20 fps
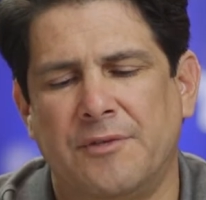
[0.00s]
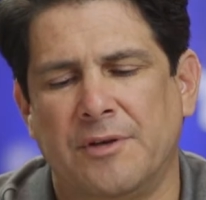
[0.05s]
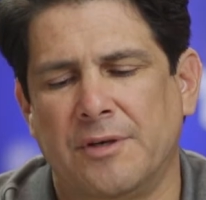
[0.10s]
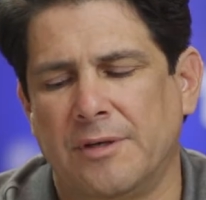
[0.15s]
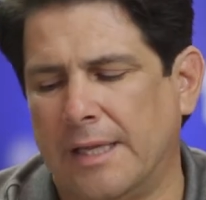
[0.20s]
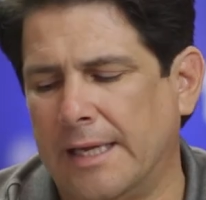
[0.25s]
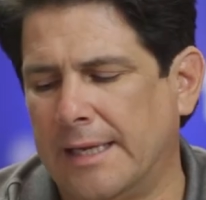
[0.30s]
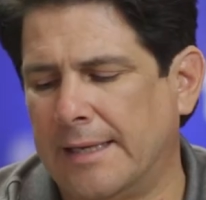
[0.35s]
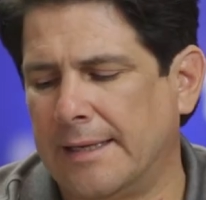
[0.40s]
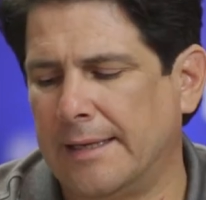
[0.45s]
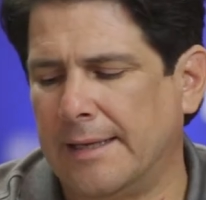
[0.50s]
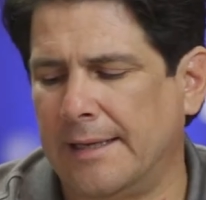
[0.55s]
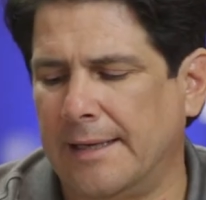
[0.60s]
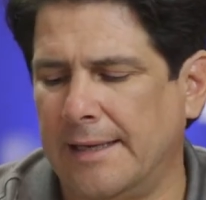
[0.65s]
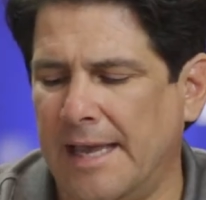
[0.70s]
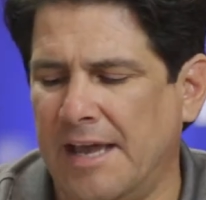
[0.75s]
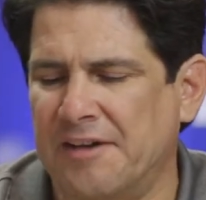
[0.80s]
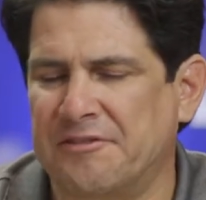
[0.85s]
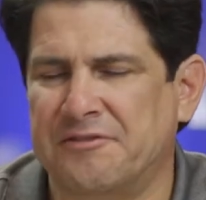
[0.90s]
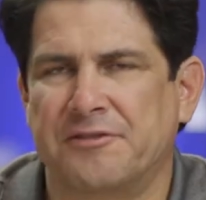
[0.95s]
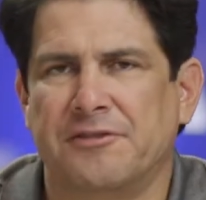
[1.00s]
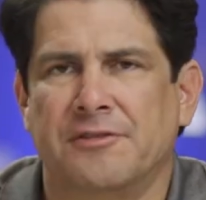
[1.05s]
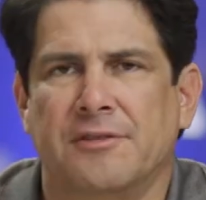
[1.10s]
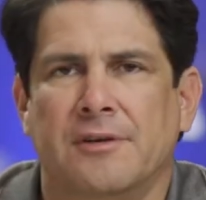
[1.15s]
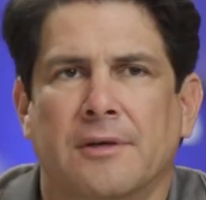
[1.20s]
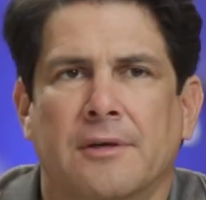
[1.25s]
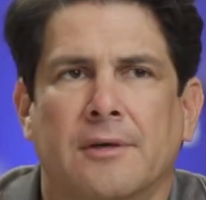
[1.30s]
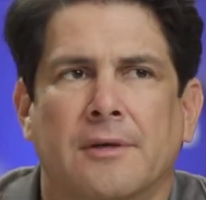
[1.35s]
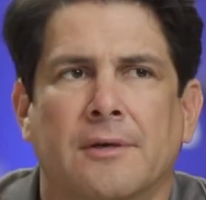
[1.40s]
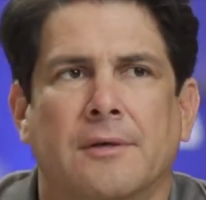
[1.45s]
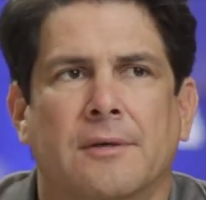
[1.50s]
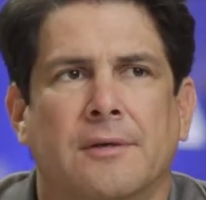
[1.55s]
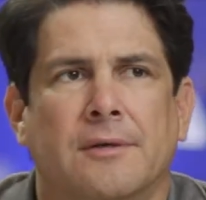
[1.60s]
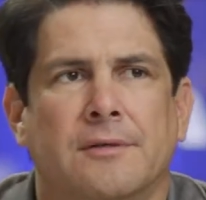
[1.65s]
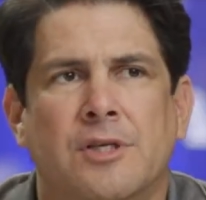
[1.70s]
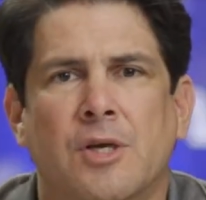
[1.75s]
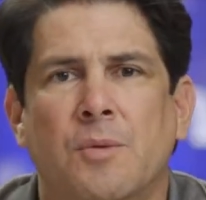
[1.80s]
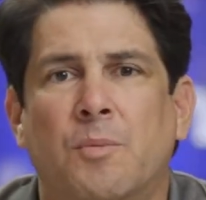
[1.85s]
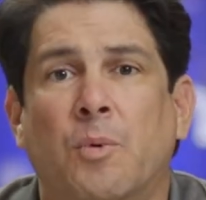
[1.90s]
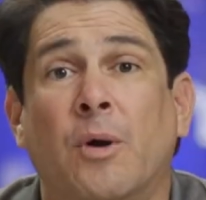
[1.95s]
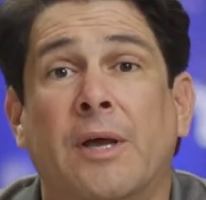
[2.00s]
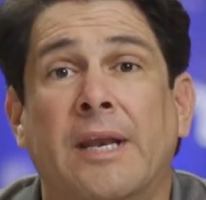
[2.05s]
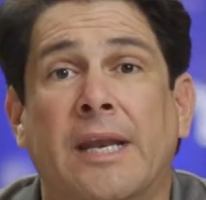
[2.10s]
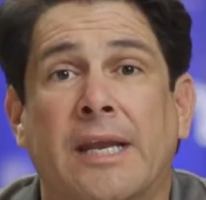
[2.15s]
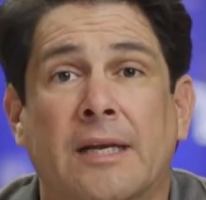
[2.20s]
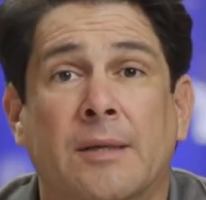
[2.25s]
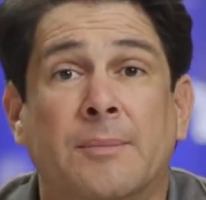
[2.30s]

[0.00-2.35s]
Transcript: if you're like a f 2.8,